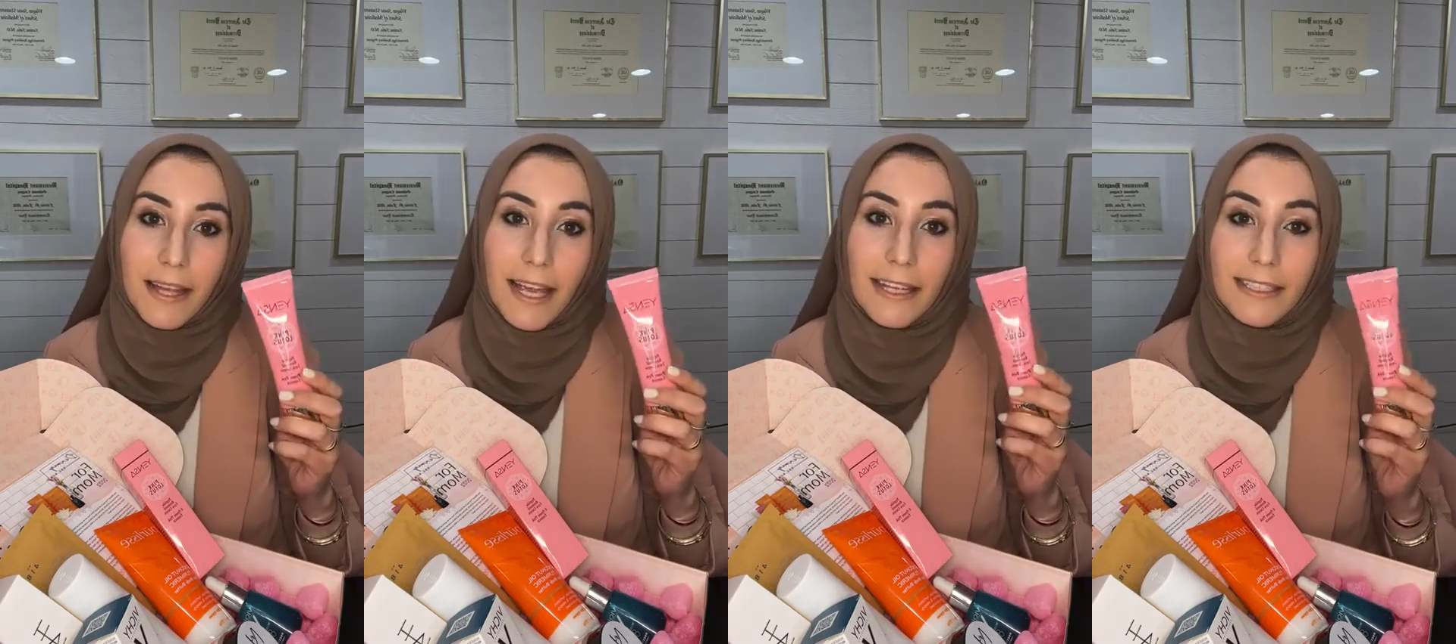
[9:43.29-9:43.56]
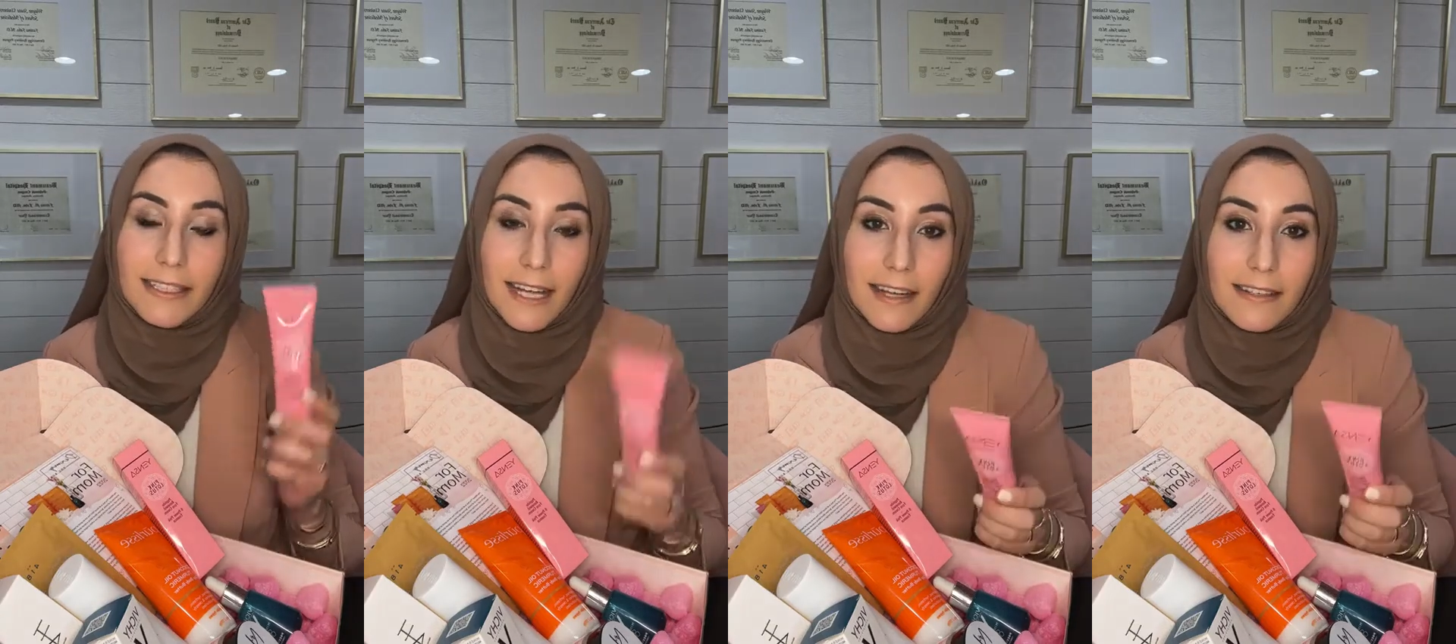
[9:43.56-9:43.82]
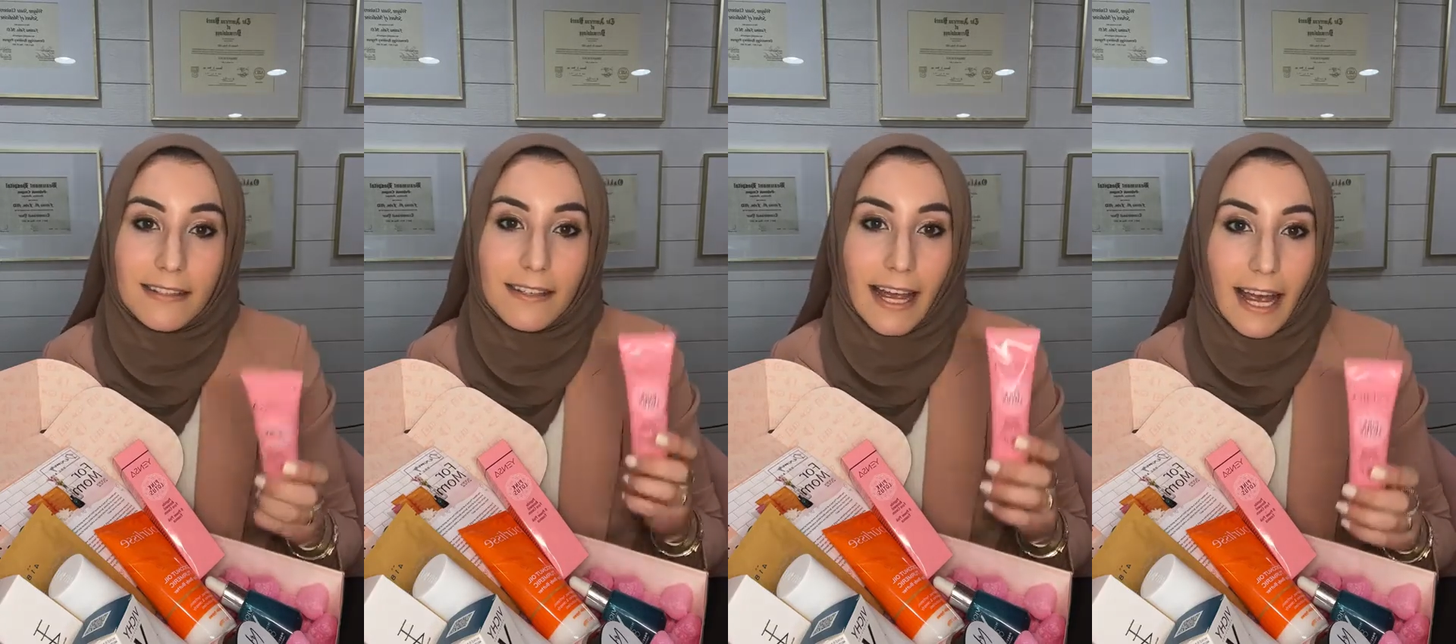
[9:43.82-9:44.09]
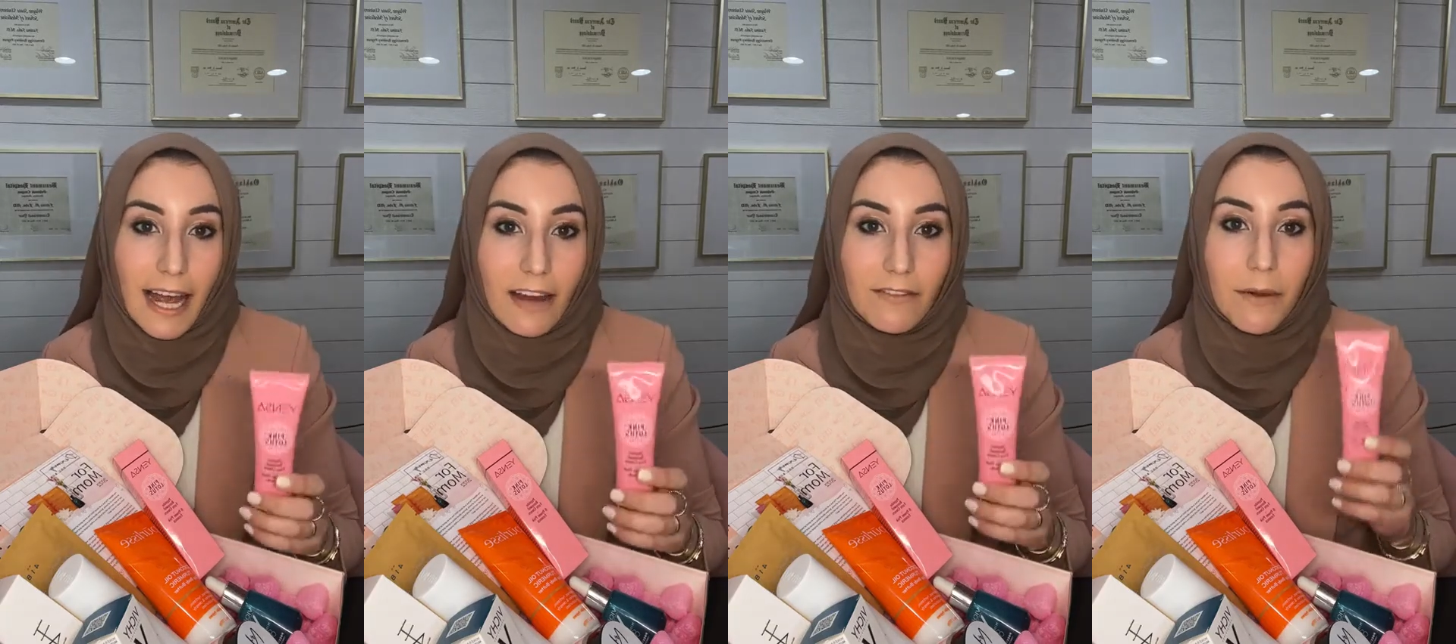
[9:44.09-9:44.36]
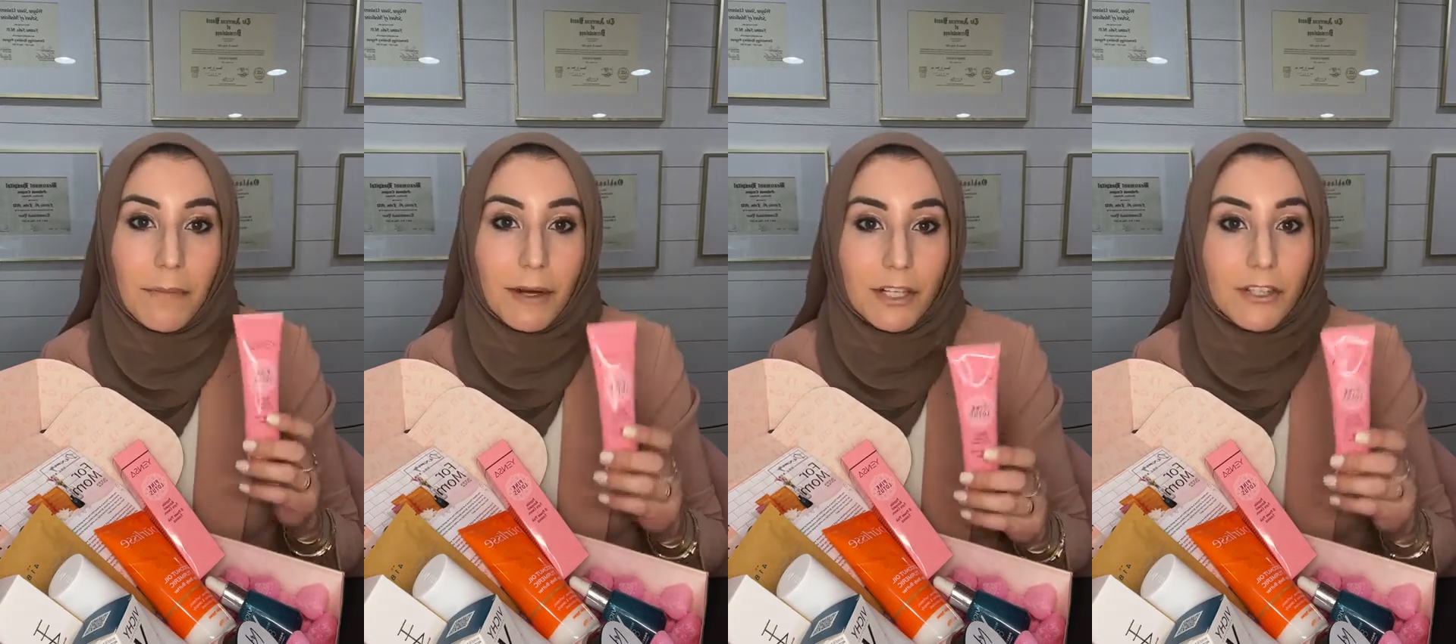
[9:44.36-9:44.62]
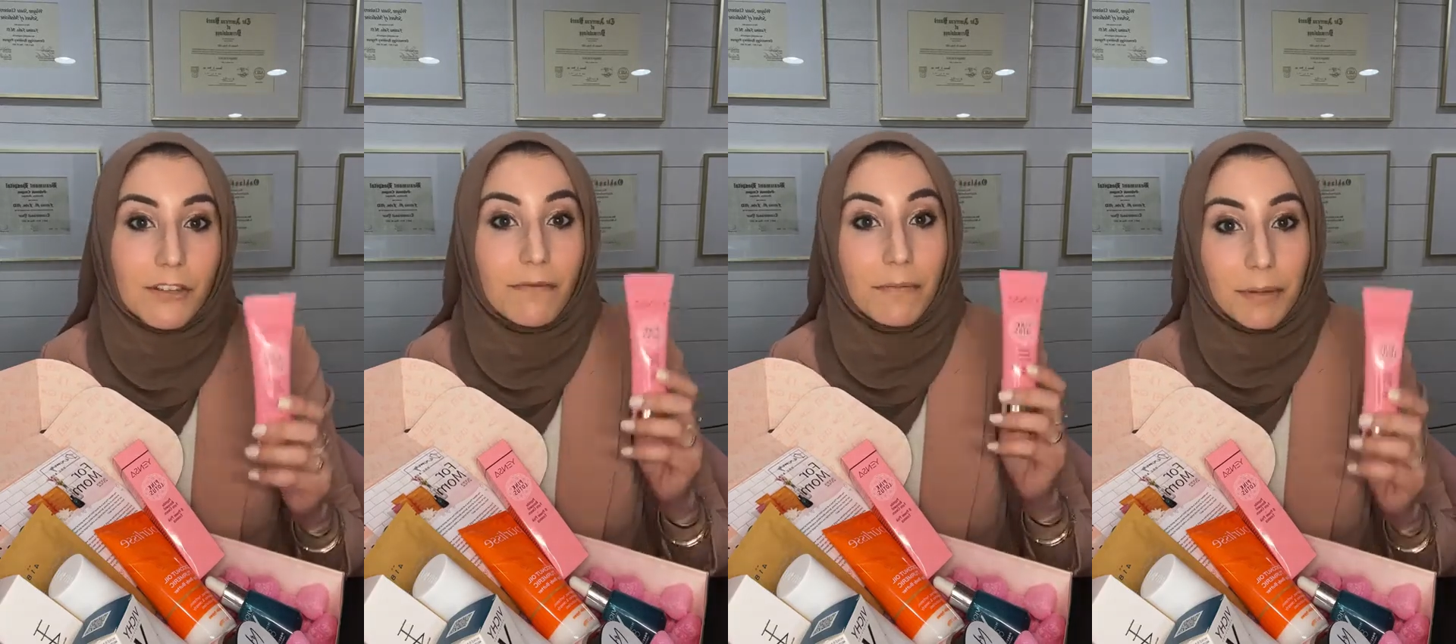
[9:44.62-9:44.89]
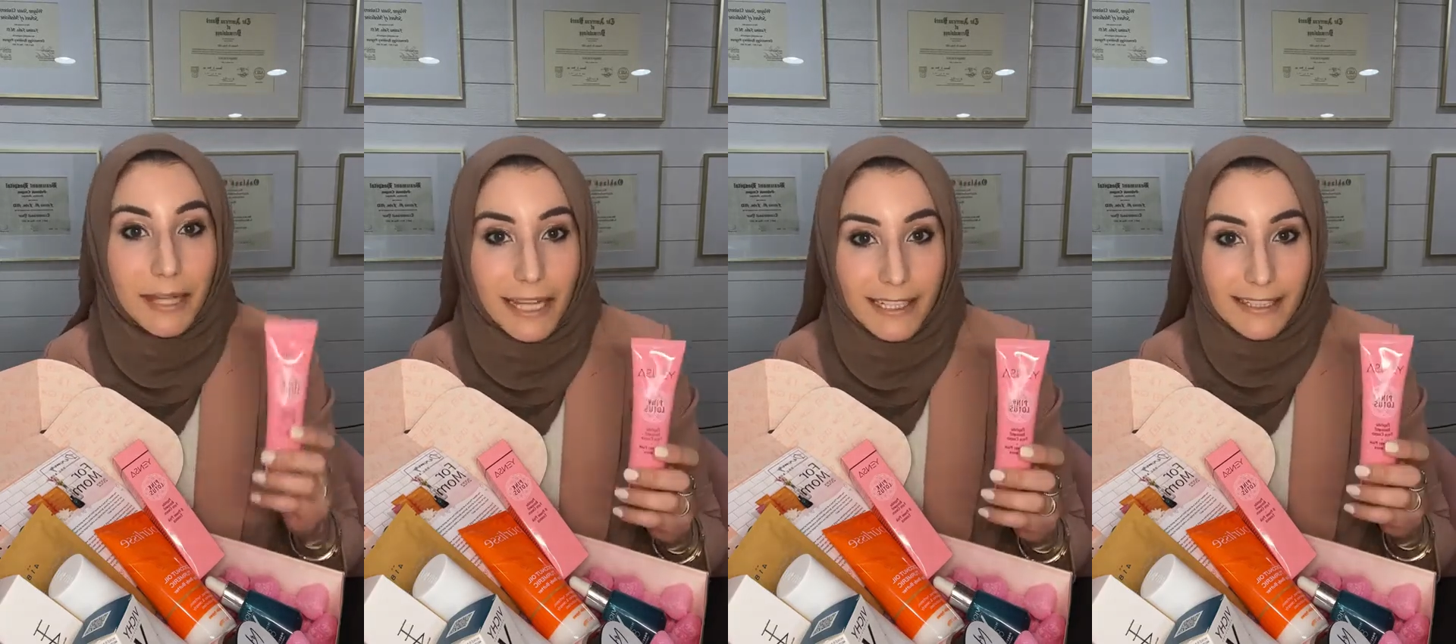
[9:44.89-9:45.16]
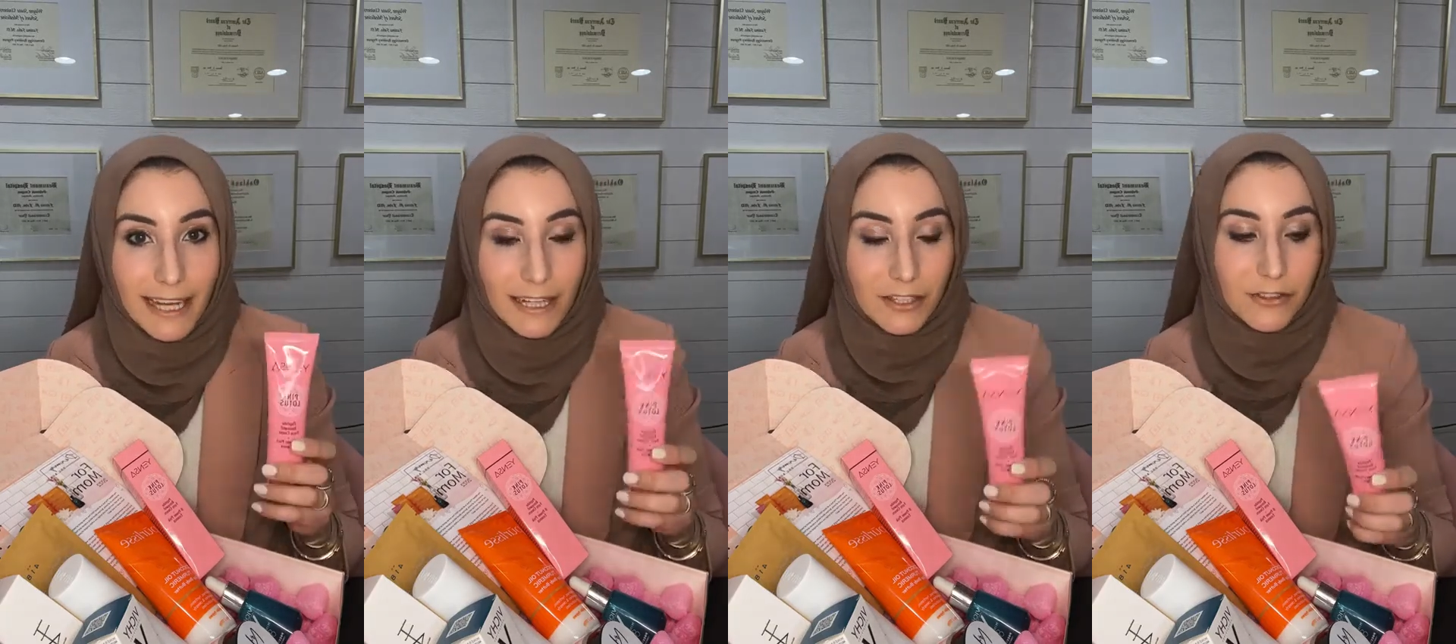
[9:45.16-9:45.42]
It does have a bunch of
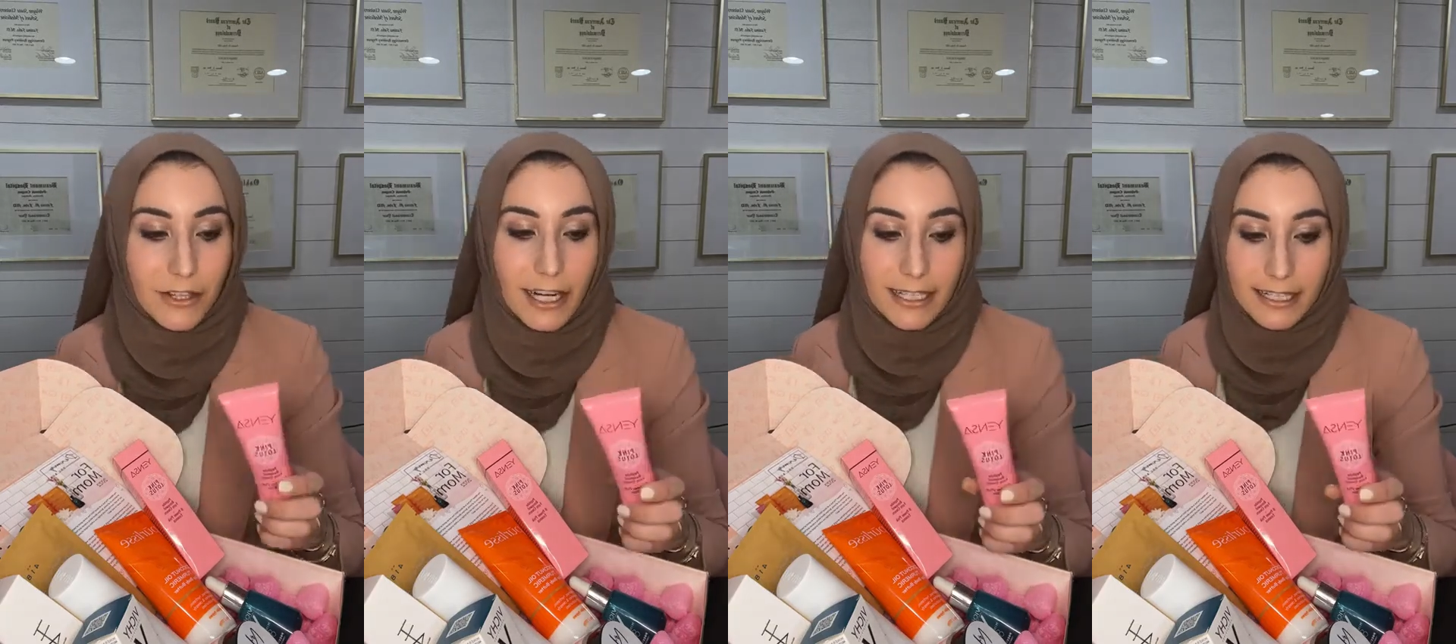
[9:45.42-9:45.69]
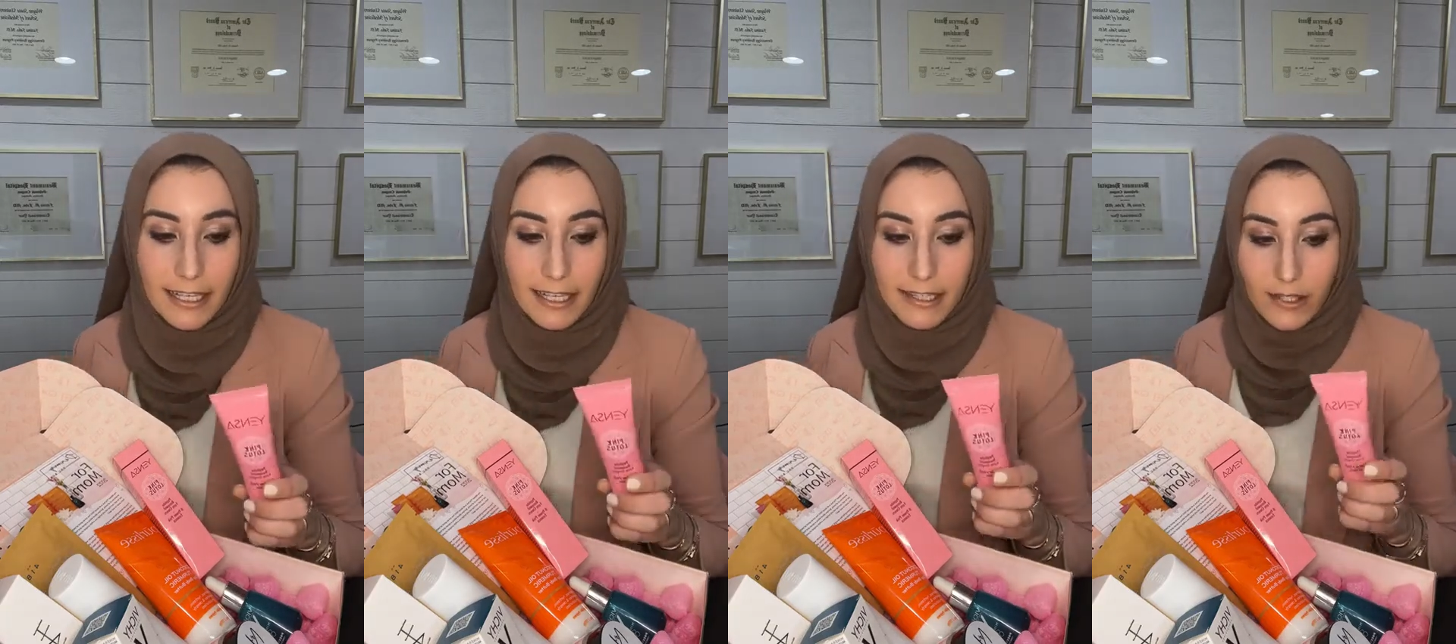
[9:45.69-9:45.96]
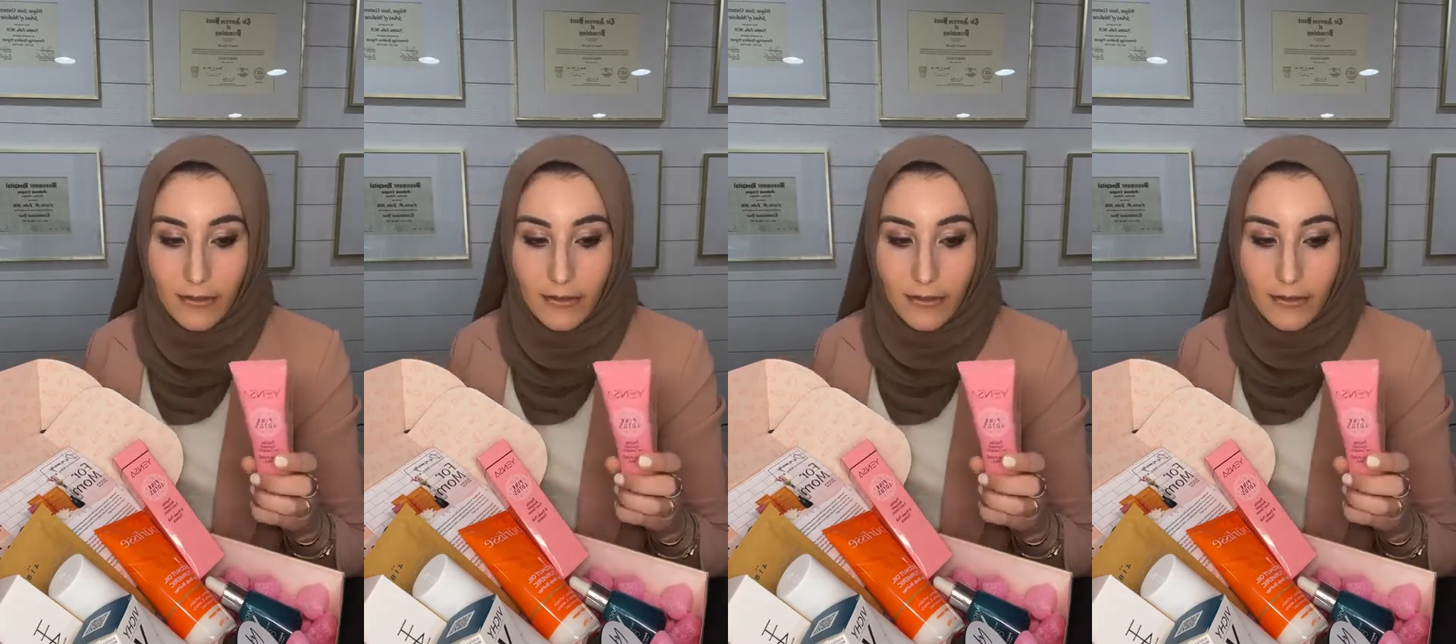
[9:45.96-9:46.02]
plant extracts in it.